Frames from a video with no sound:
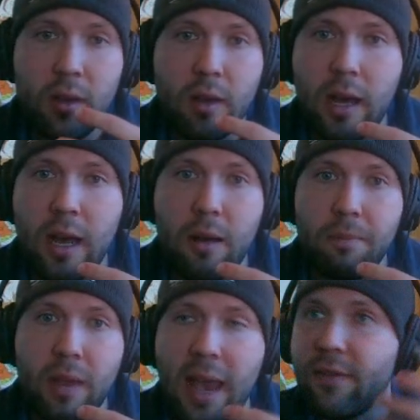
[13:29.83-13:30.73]

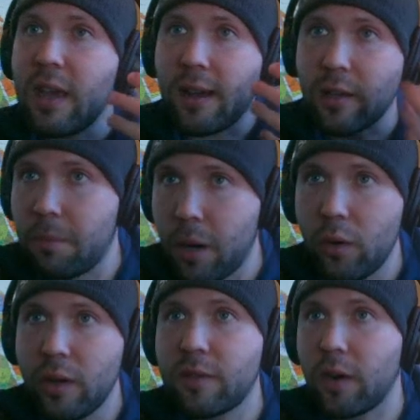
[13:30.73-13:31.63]
um, heavy on
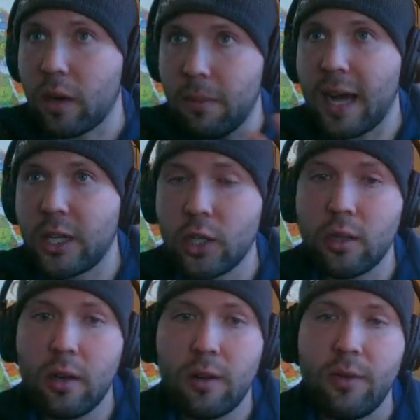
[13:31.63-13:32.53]
components, very
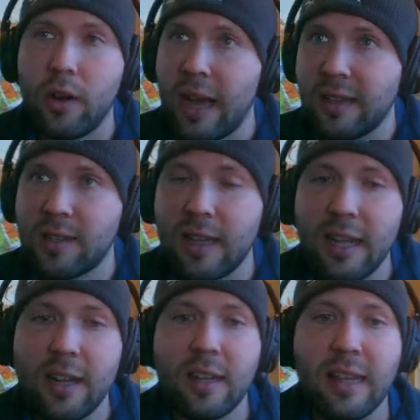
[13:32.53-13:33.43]
modular, very
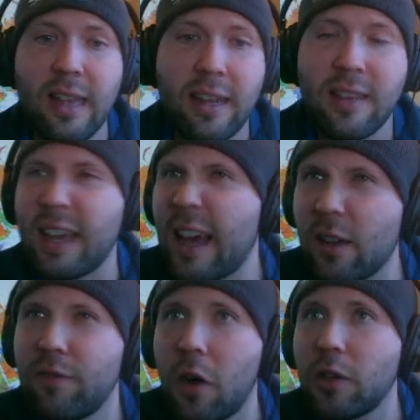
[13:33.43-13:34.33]
isolated, and then it, that kind
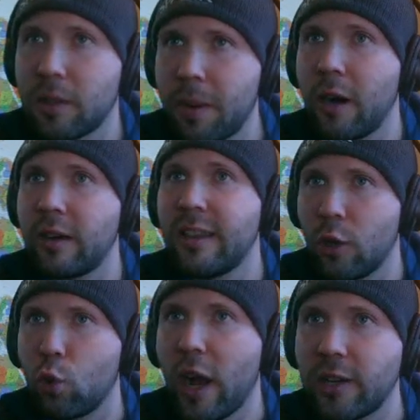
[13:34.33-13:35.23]
of falls apart in
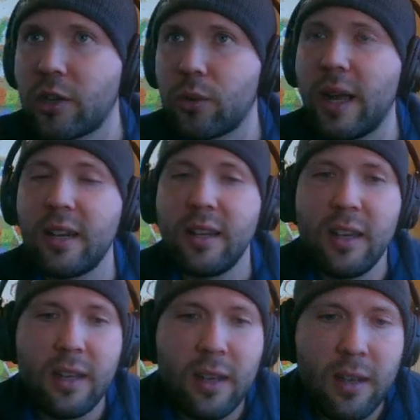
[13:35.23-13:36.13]
the rush, right?
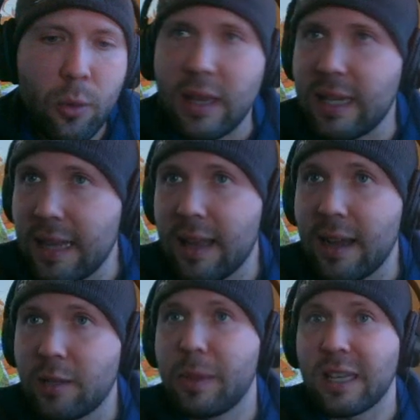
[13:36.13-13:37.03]
With the
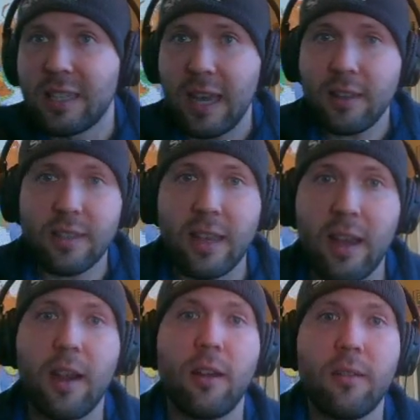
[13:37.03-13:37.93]
deadlines being as tight as they
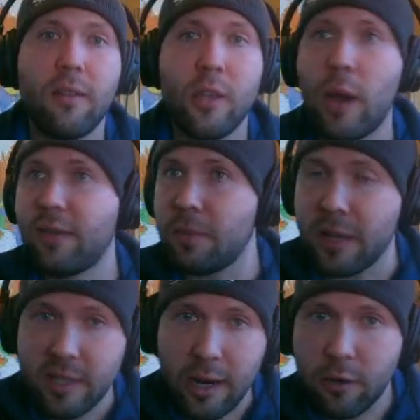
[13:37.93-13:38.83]
are, you have to
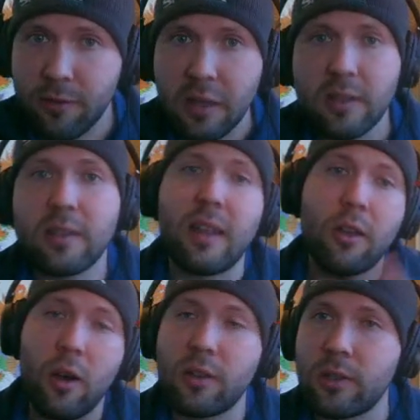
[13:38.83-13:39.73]
make sacrifices that
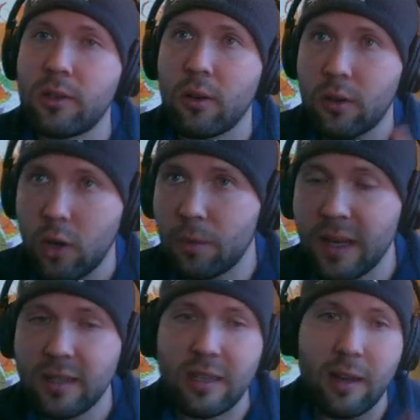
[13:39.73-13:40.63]
causes your code
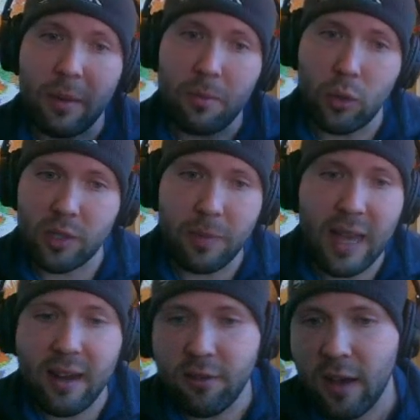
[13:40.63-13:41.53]
base to get a bit more
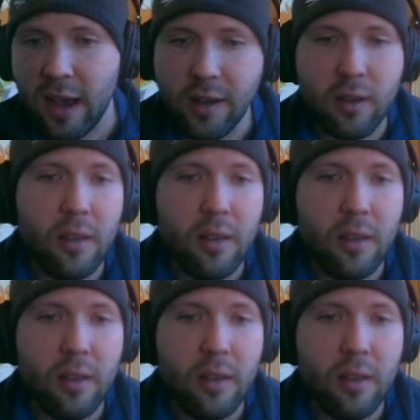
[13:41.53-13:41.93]
spaghettified